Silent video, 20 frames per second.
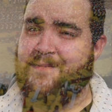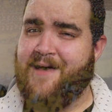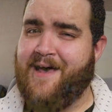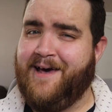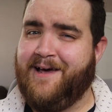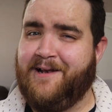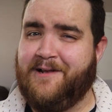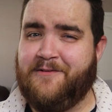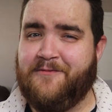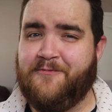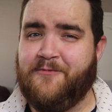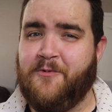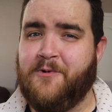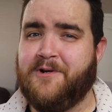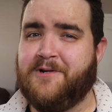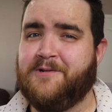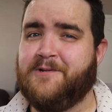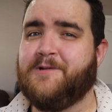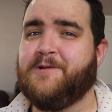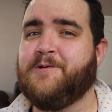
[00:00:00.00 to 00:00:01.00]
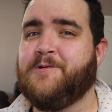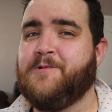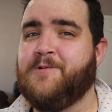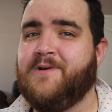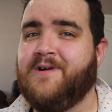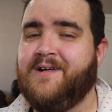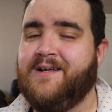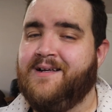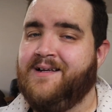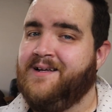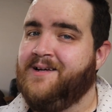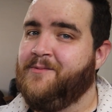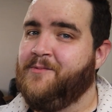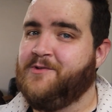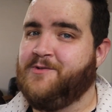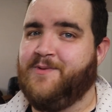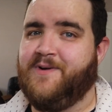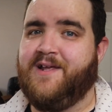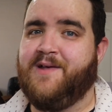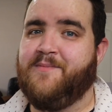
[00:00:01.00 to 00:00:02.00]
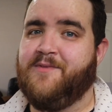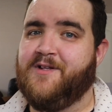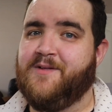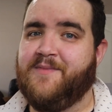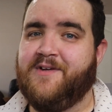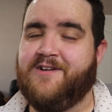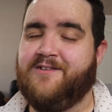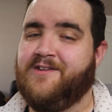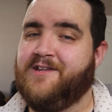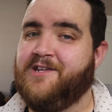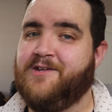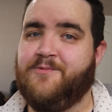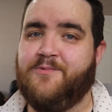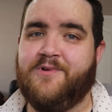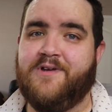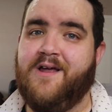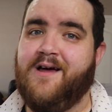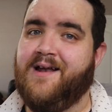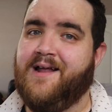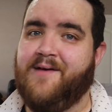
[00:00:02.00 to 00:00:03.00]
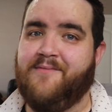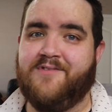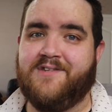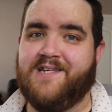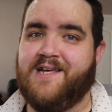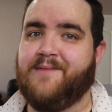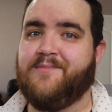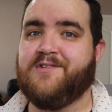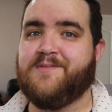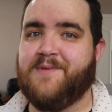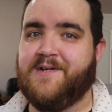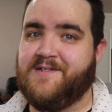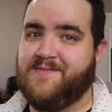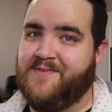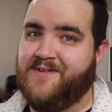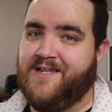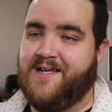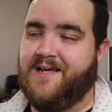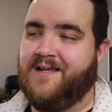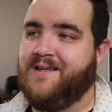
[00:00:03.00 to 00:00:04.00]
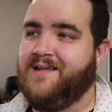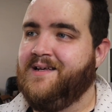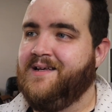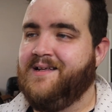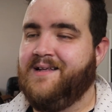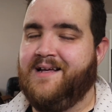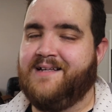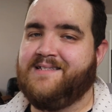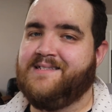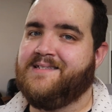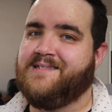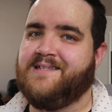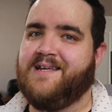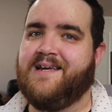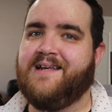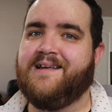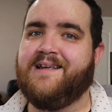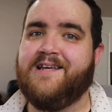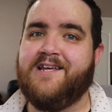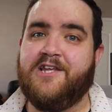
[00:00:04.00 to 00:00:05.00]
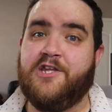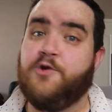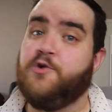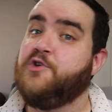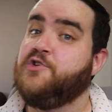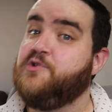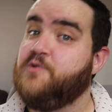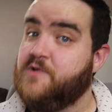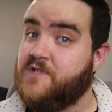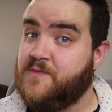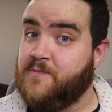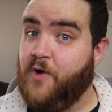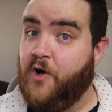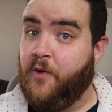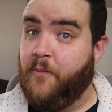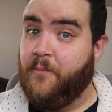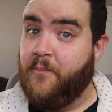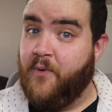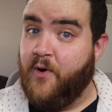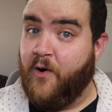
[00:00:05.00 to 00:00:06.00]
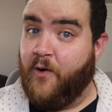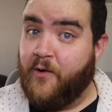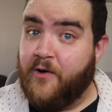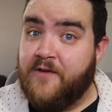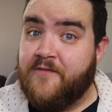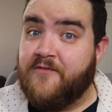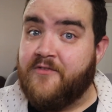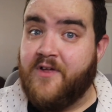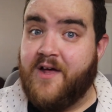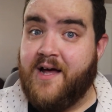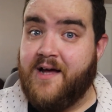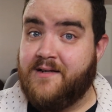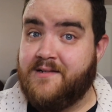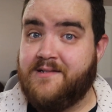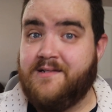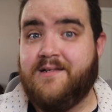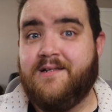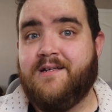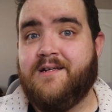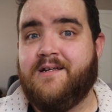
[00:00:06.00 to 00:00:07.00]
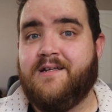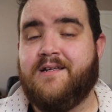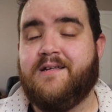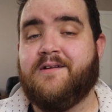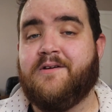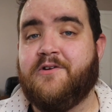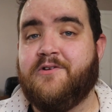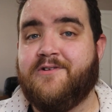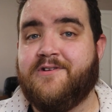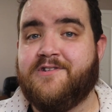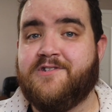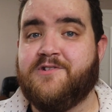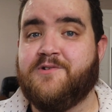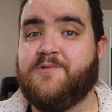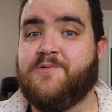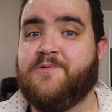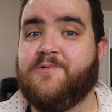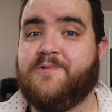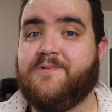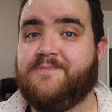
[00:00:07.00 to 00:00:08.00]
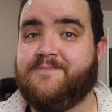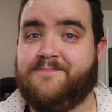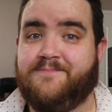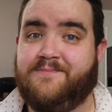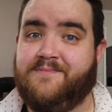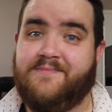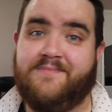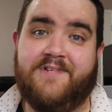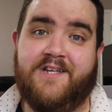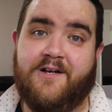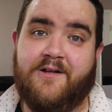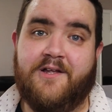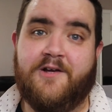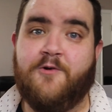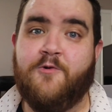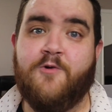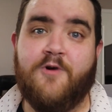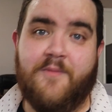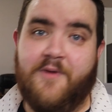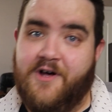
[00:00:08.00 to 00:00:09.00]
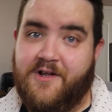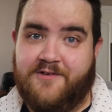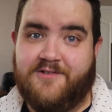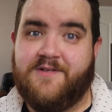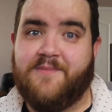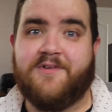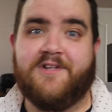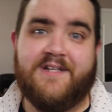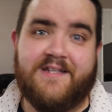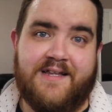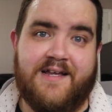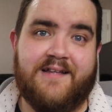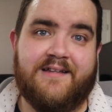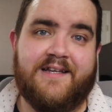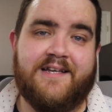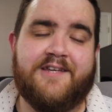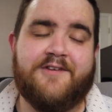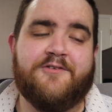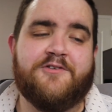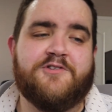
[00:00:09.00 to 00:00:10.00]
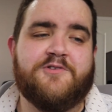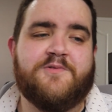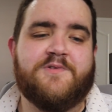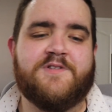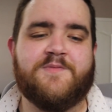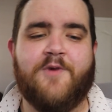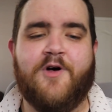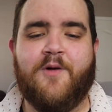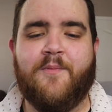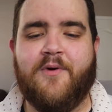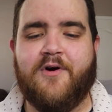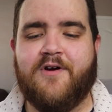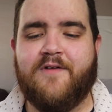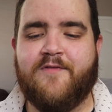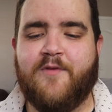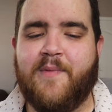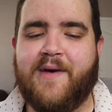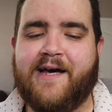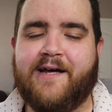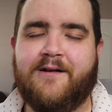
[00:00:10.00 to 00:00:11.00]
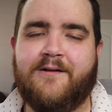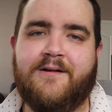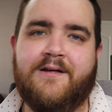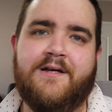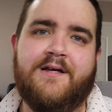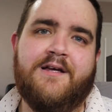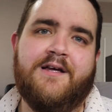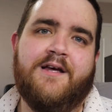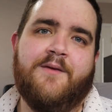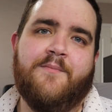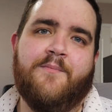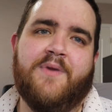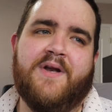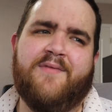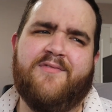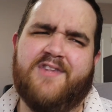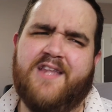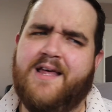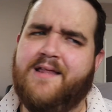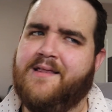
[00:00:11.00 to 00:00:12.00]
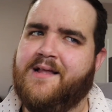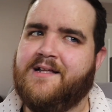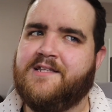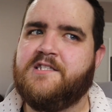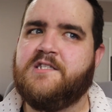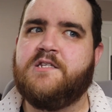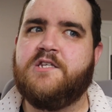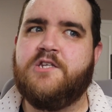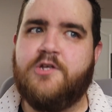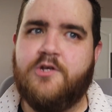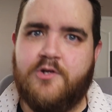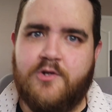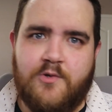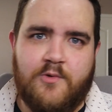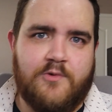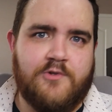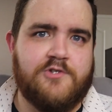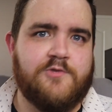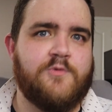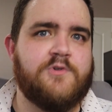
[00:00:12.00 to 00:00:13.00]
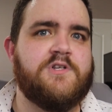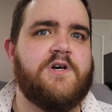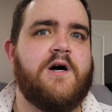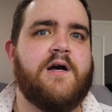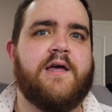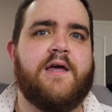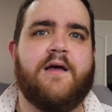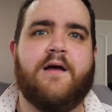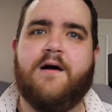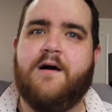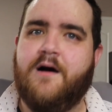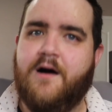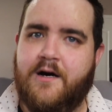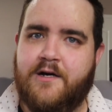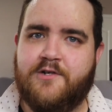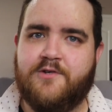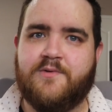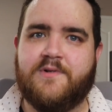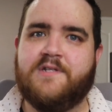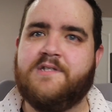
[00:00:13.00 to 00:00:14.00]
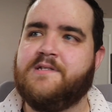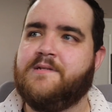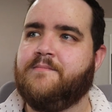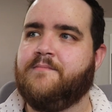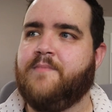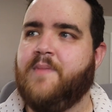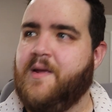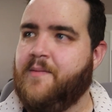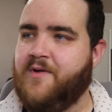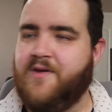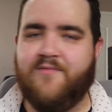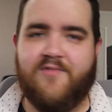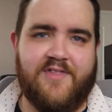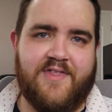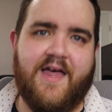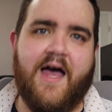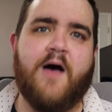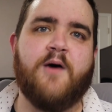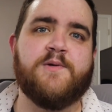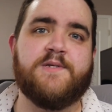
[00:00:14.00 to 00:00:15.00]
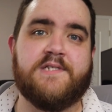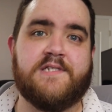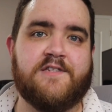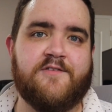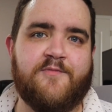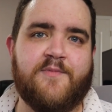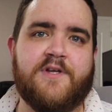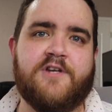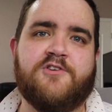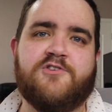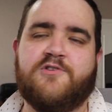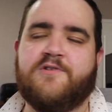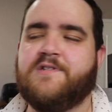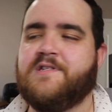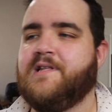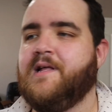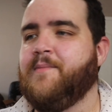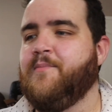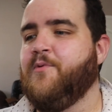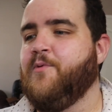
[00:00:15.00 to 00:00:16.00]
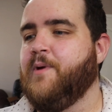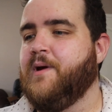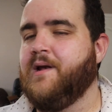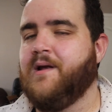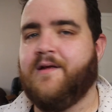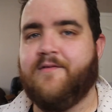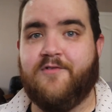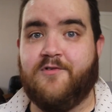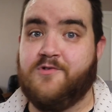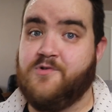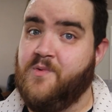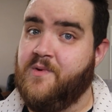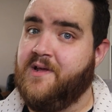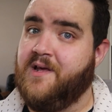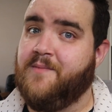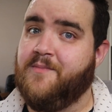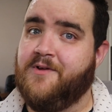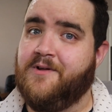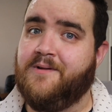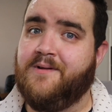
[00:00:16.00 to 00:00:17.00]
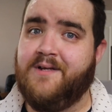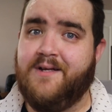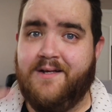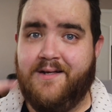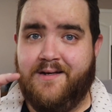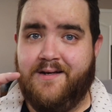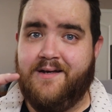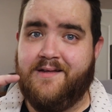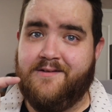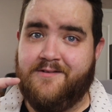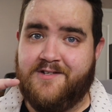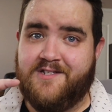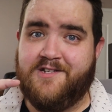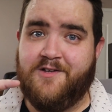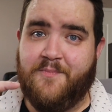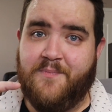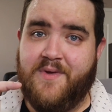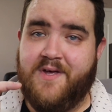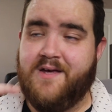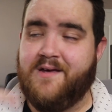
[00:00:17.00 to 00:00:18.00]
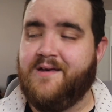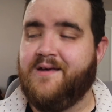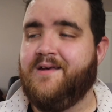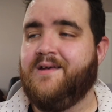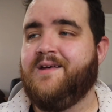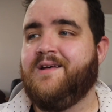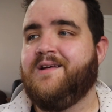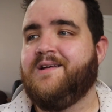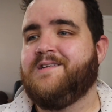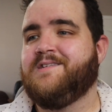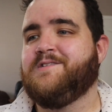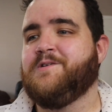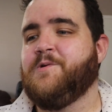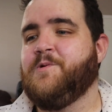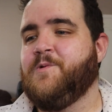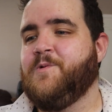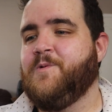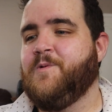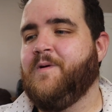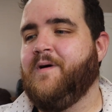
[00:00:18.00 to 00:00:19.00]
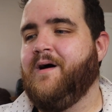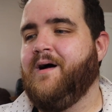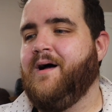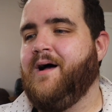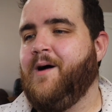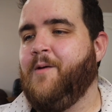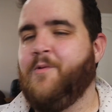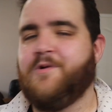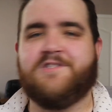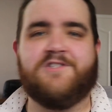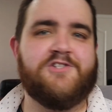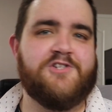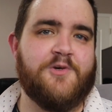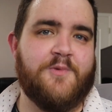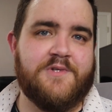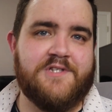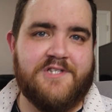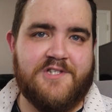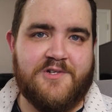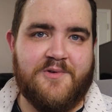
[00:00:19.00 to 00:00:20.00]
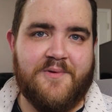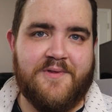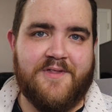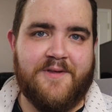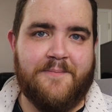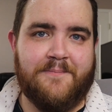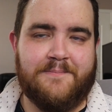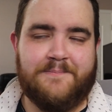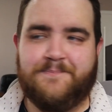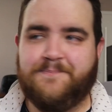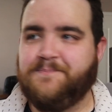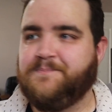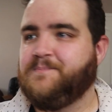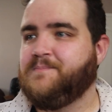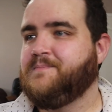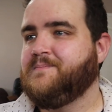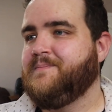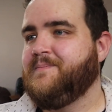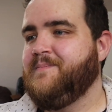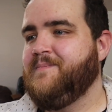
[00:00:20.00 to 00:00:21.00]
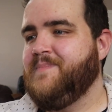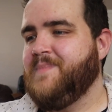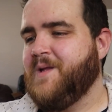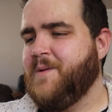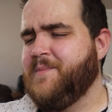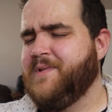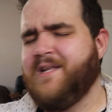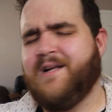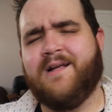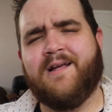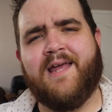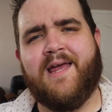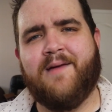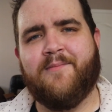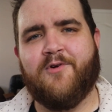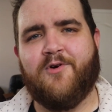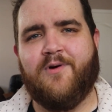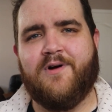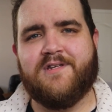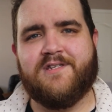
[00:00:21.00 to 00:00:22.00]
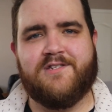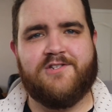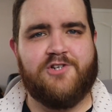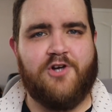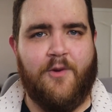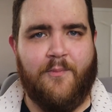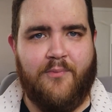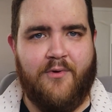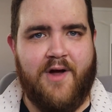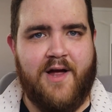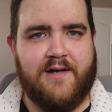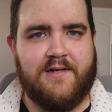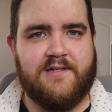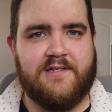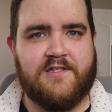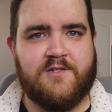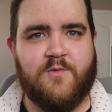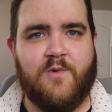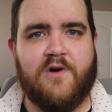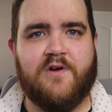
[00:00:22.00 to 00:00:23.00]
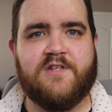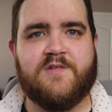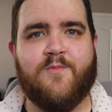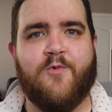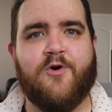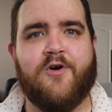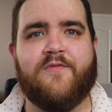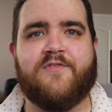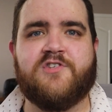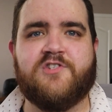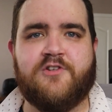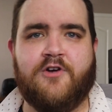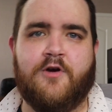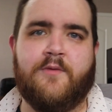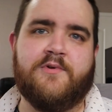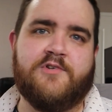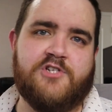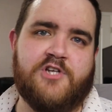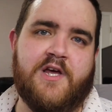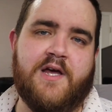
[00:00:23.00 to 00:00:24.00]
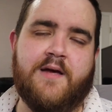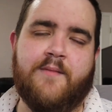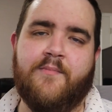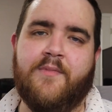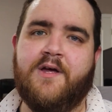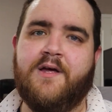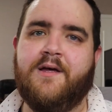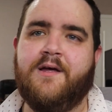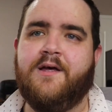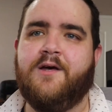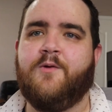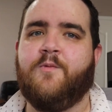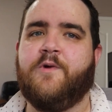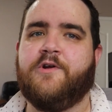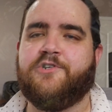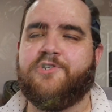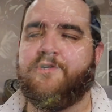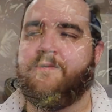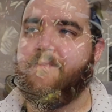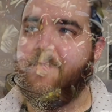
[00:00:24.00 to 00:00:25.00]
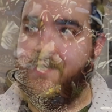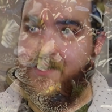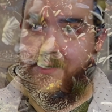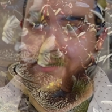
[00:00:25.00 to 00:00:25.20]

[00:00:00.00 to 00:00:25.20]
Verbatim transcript: a Battle of Waterloo with 28 millimeter, like you would not have the table space for that. That's insane. You could do a small part of that. You know, you could do you know, like Hougoumont or something like that. Like you could do a small part of the battle, but even then, that's huge. We're talking hundreds and maybe even thousands of miniatures at that point if they're 28 mil, and they're still big. So I wasn't sure what to do with them. But then I came across Sharp Practice, where it's more of a skirmish game, which